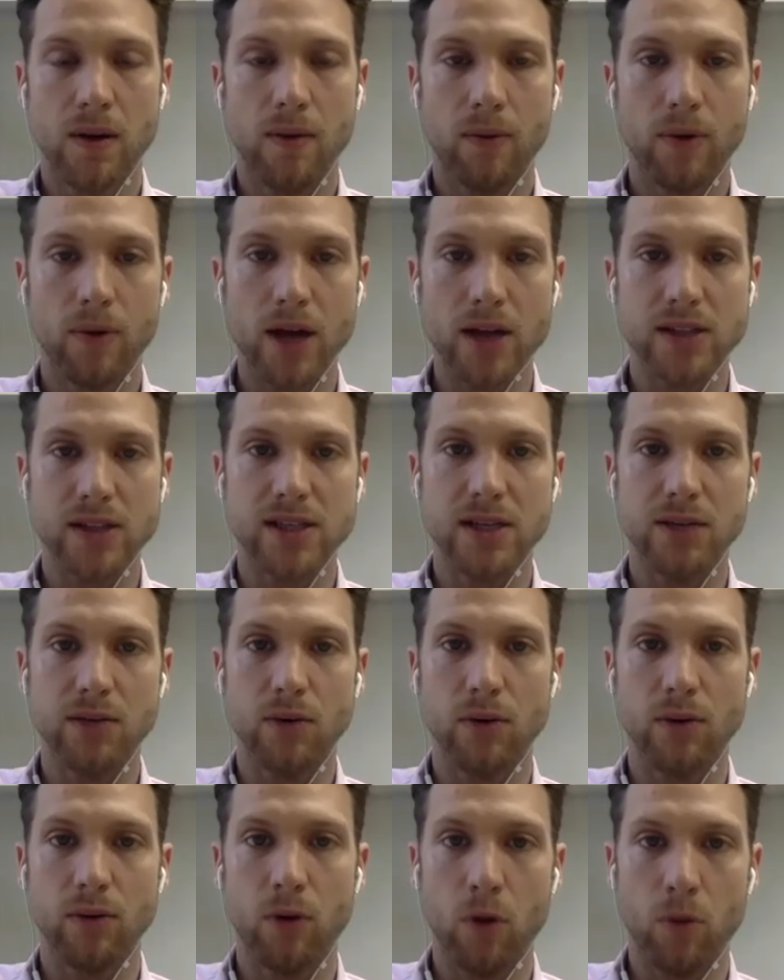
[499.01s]
We're not seeing
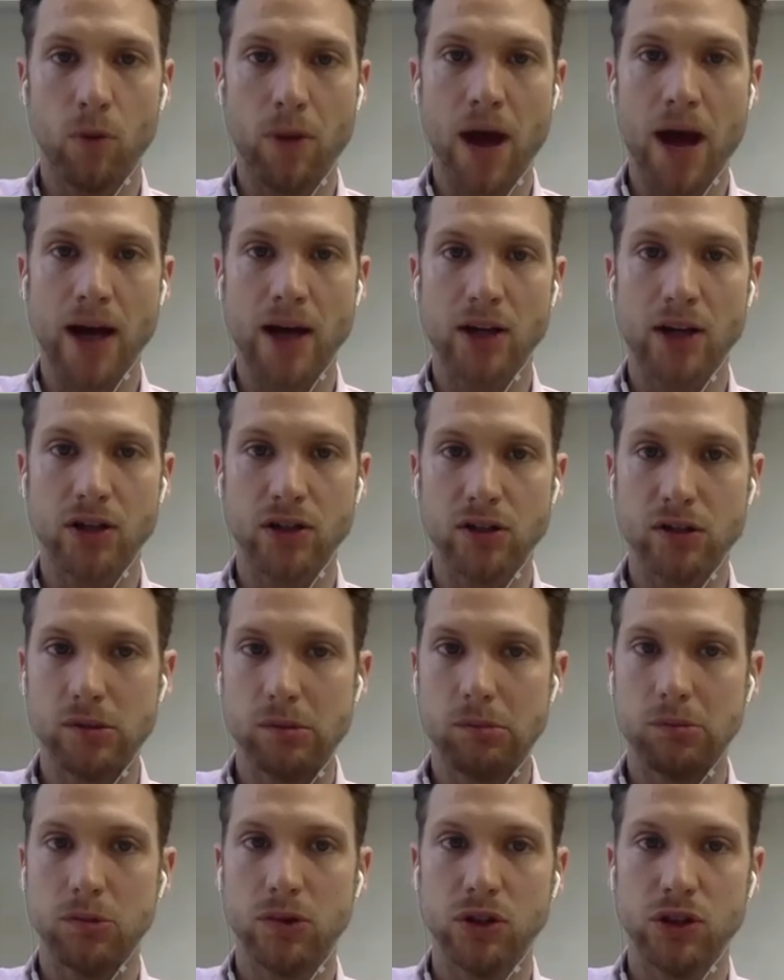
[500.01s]
what, back in
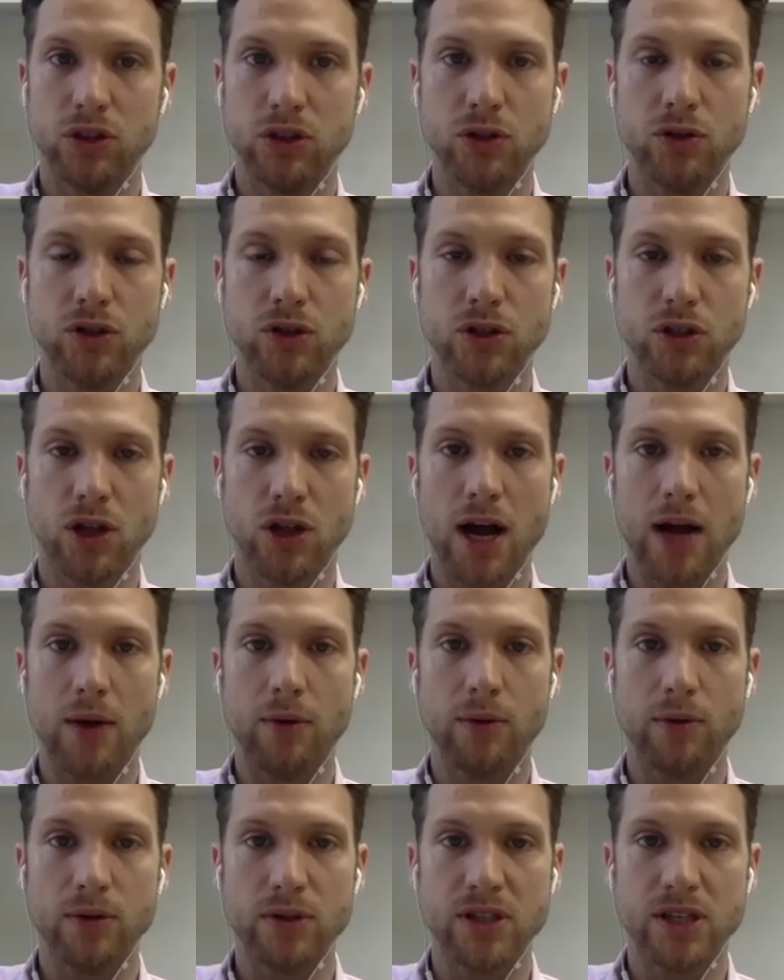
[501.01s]
June and July, we
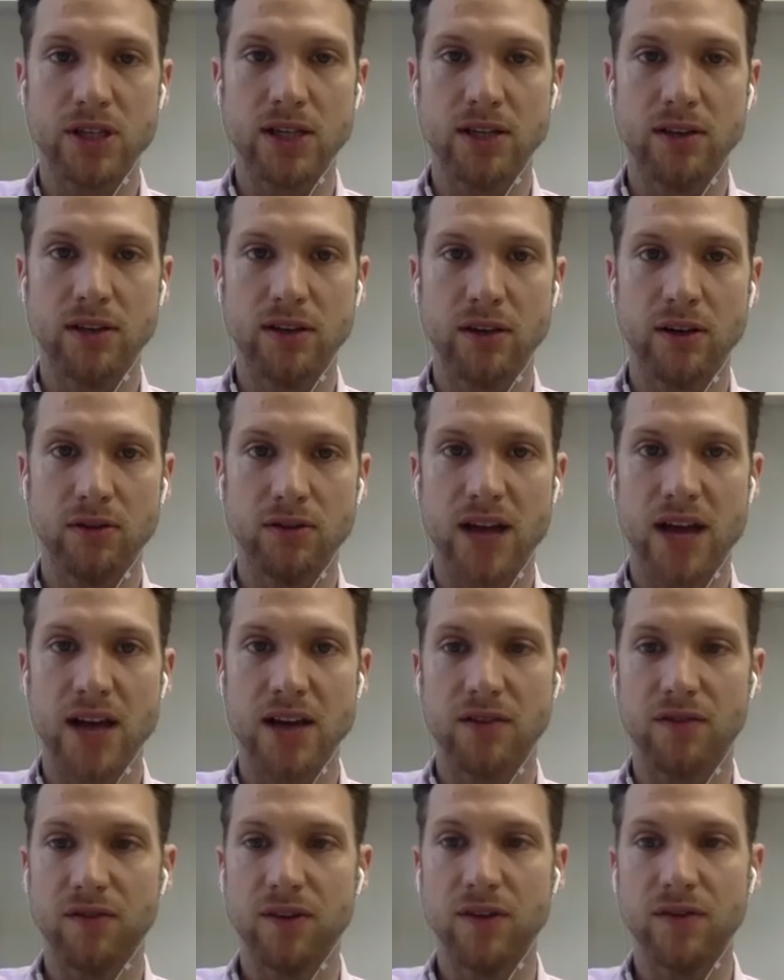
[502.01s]
were seeing, 10
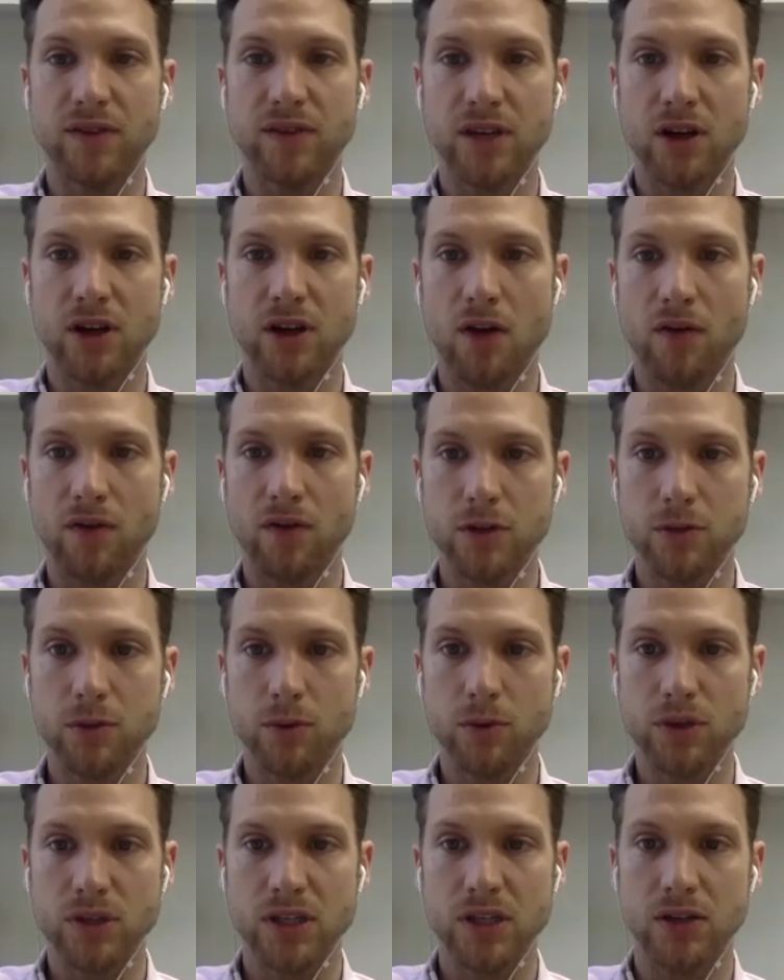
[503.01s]
to 15 offers, but
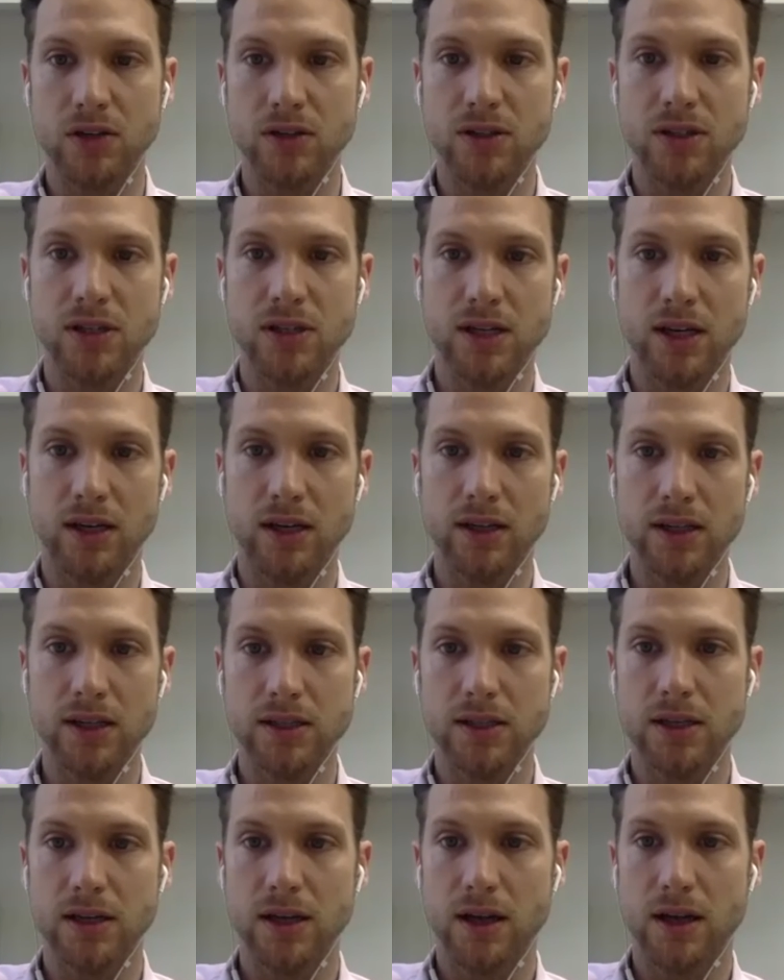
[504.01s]
we're still seeing at least
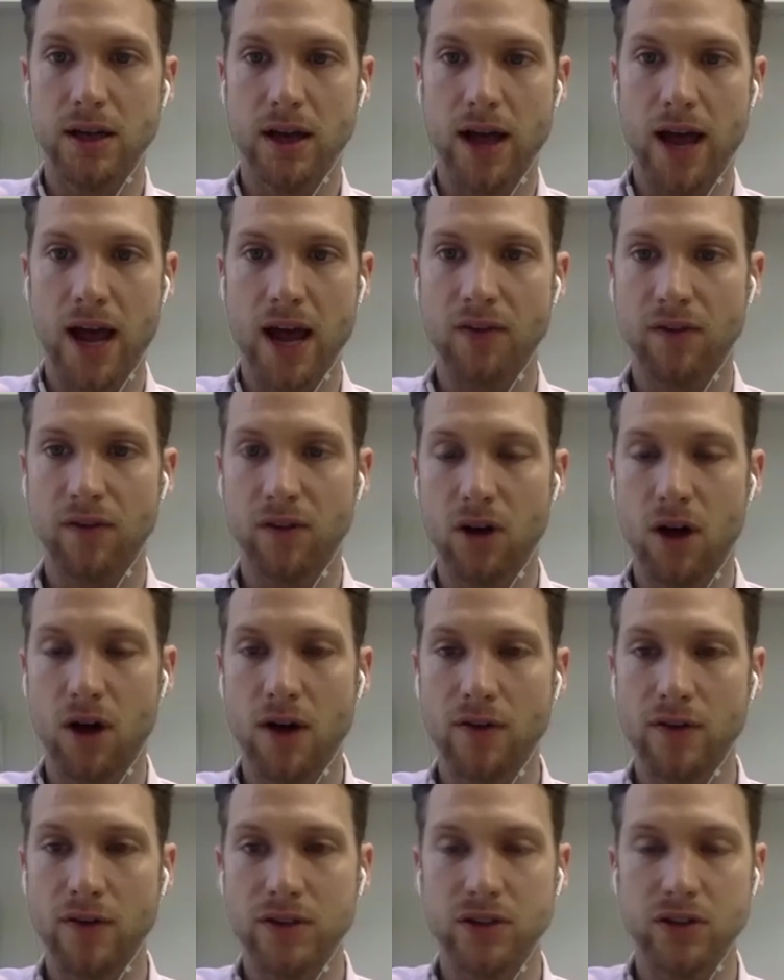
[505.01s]
a handful of
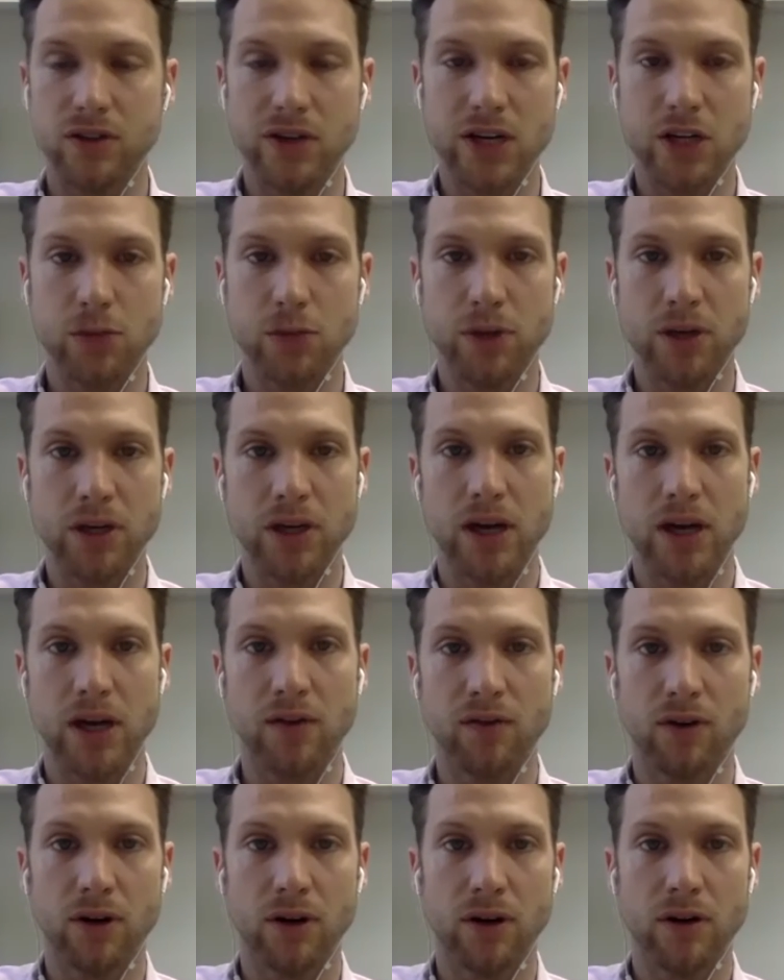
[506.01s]
offers here each midnight
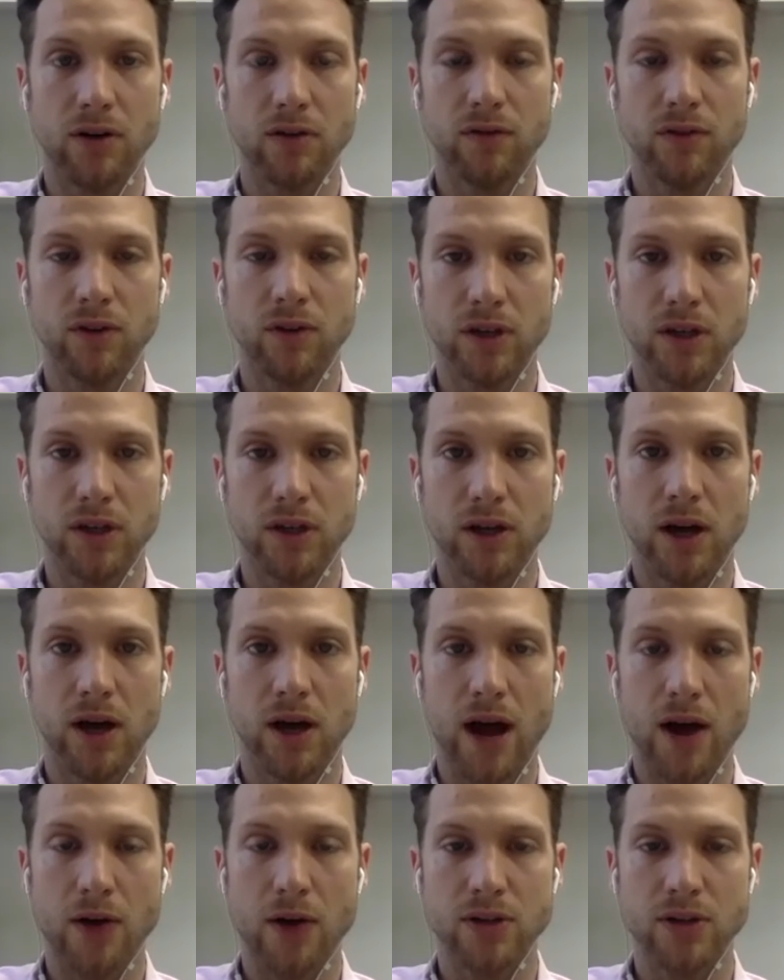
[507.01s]
for a
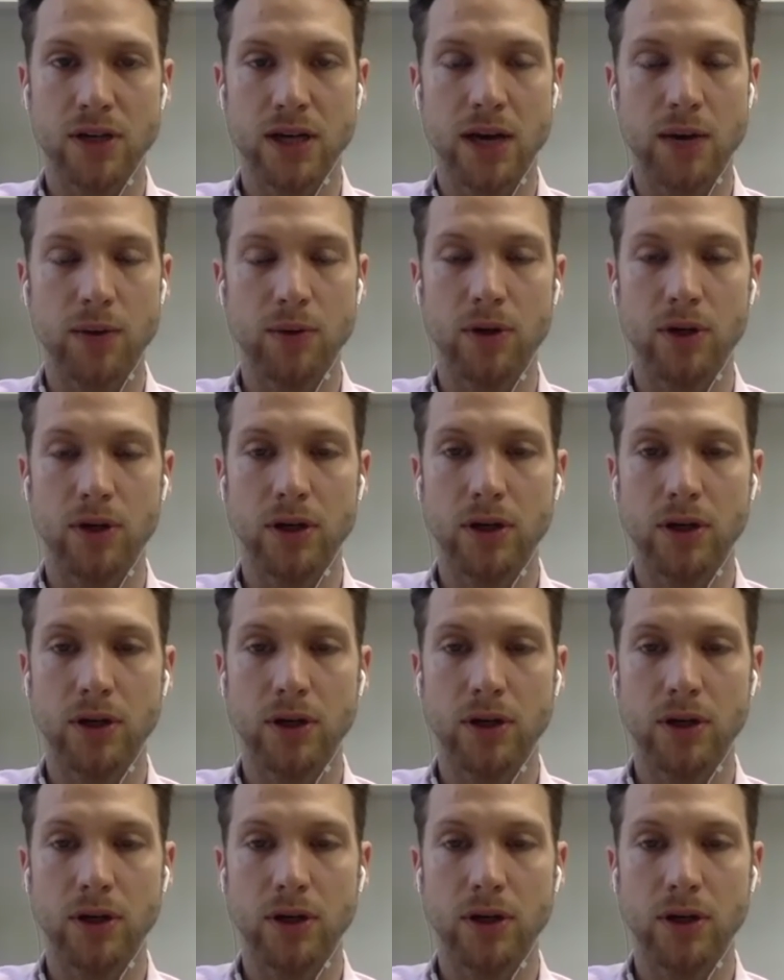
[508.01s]
house in a neighborhood.